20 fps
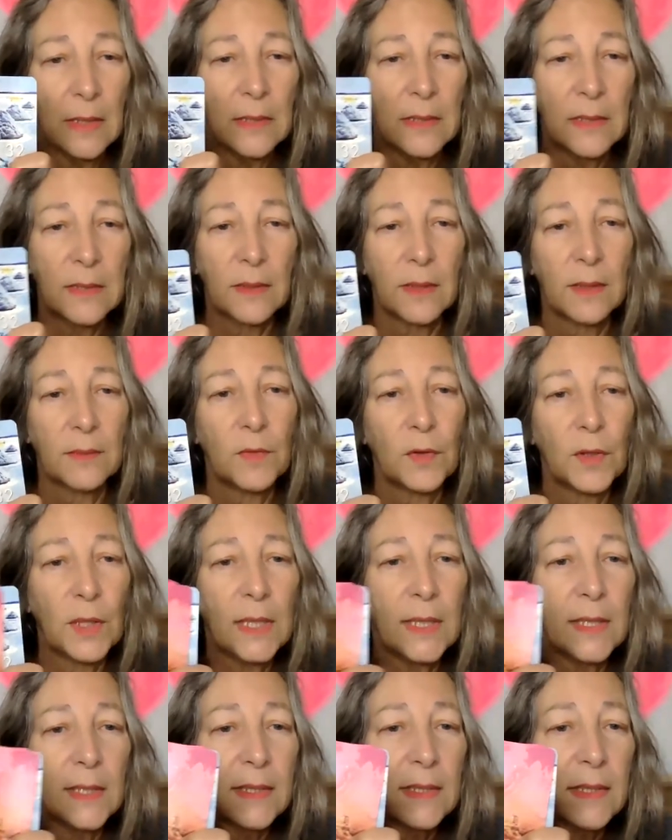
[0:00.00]
So I'm
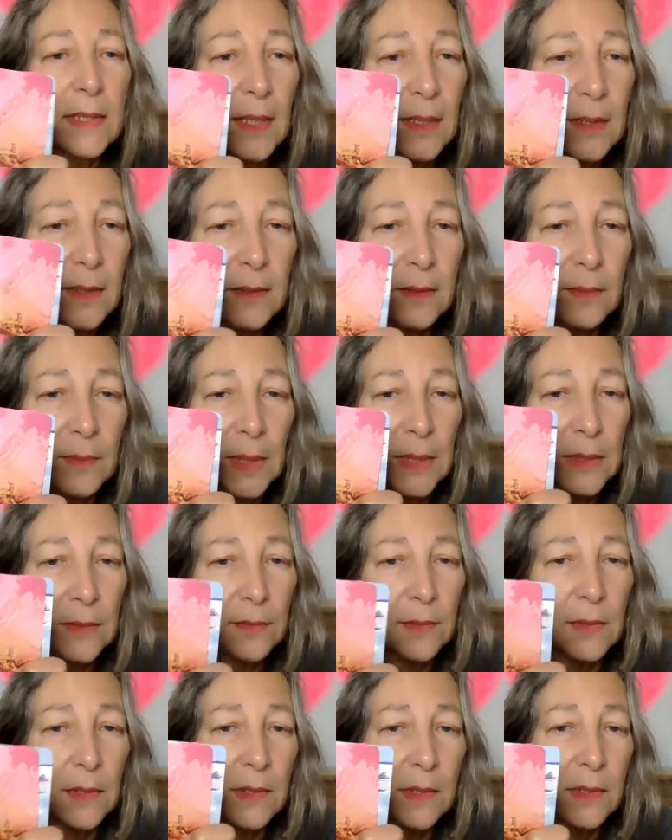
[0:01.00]
really excited about
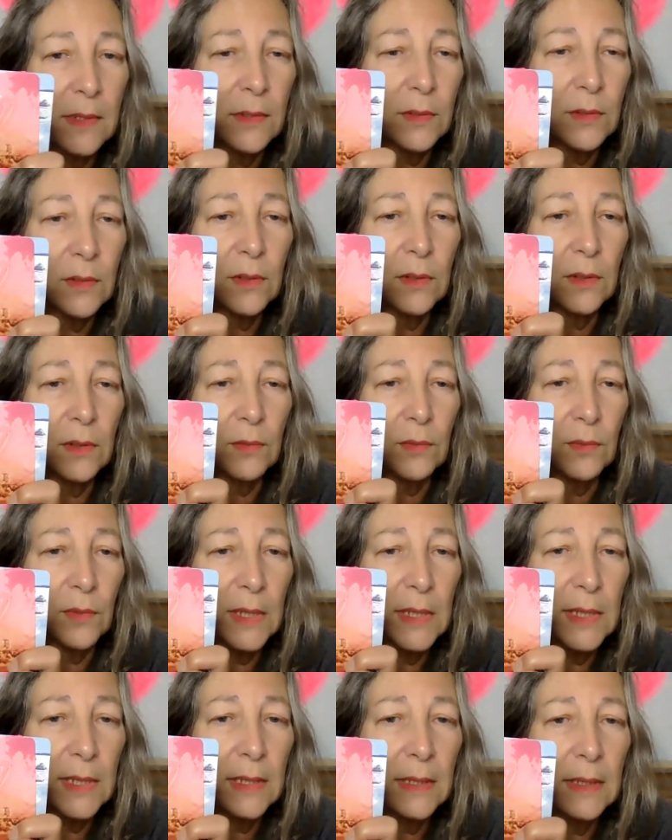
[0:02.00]
this
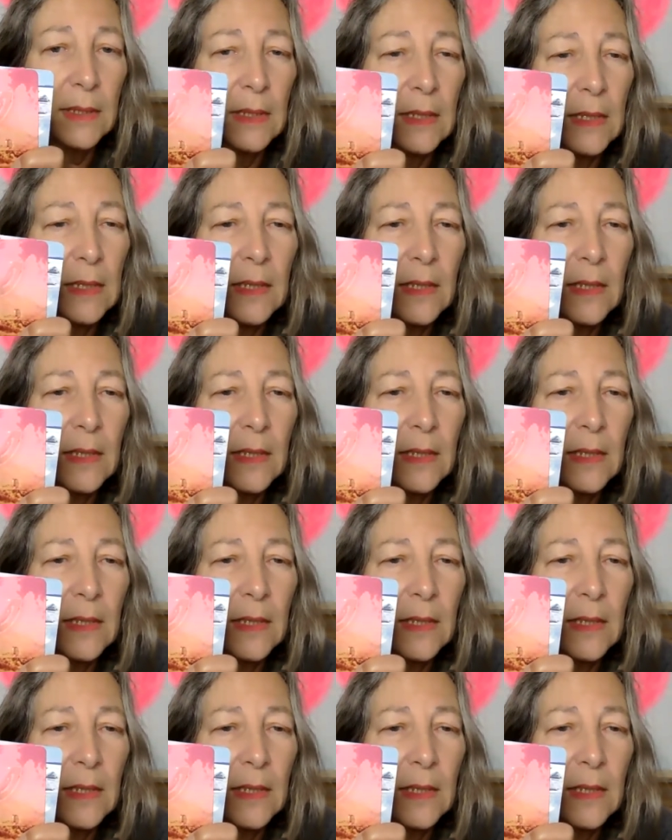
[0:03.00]
reading.